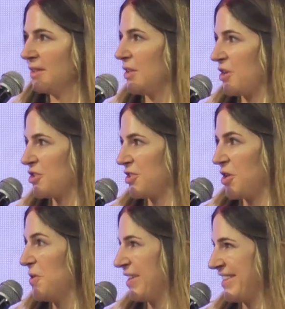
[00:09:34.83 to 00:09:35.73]
Launch a
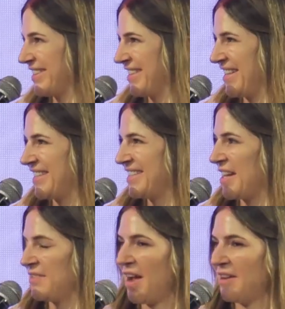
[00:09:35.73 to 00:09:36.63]
token
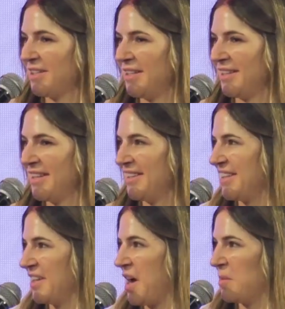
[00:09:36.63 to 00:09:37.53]
instead of having
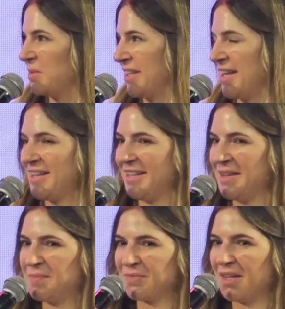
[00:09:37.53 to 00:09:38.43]
a
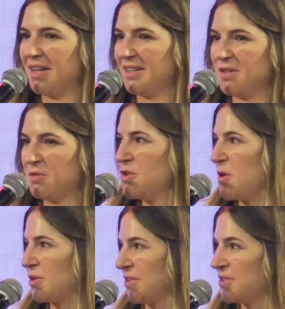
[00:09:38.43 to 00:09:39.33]
complicated,
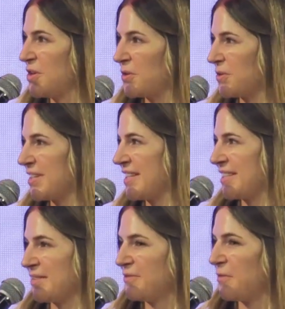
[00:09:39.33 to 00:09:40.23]

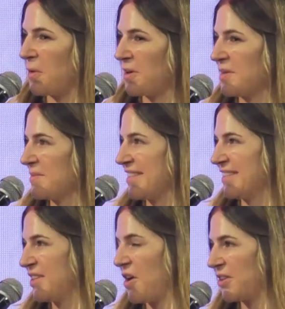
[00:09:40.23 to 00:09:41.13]
notaries and forms
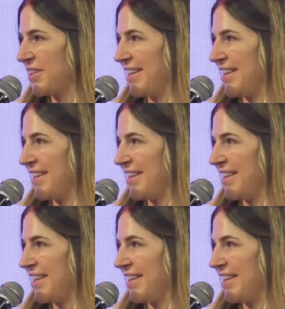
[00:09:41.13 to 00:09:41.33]
and Carta